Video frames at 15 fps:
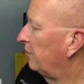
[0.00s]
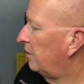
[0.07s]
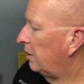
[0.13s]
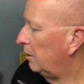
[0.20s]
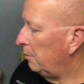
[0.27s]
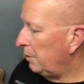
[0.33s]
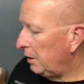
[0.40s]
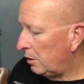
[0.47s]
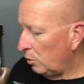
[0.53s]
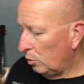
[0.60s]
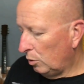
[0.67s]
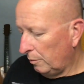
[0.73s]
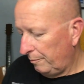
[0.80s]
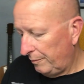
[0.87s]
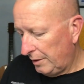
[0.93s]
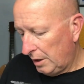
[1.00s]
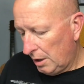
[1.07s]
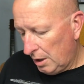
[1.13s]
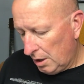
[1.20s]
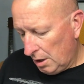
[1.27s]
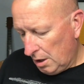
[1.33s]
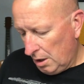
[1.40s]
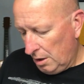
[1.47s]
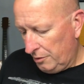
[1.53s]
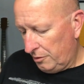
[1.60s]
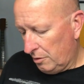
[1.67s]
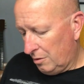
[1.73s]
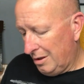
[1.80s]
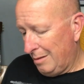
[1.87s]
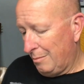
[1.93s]
is going to be cool.
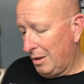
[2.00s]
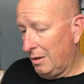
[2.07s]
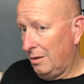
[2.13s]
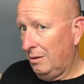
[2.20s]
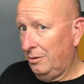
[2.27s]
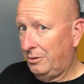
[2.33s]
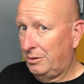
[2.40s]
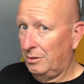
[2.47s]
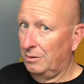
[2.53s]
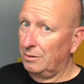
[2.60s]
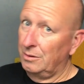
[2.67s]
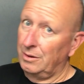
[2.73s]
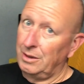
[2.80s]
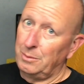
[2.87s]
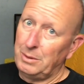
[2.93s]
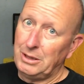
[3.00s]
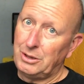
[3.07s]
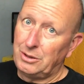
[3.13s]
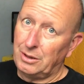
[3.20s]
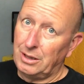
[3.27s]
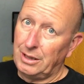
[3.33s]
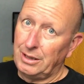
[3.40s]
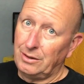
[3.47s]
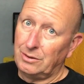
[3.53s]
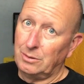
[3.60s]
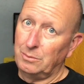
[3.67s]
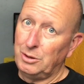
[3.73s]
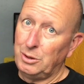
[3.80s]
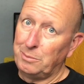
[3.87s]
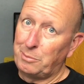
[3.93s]
So I'm also going to be trying
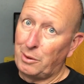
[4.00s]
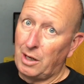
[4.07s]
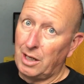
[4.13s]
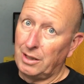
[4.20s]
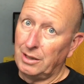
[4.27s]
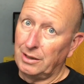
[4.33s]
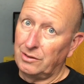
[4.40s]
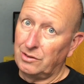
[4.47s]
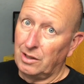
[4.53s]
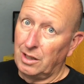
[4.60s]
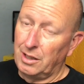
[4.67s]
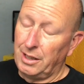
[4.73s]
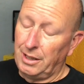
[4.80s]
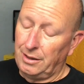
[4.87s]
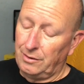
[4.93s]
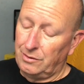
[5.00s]
some new products on it,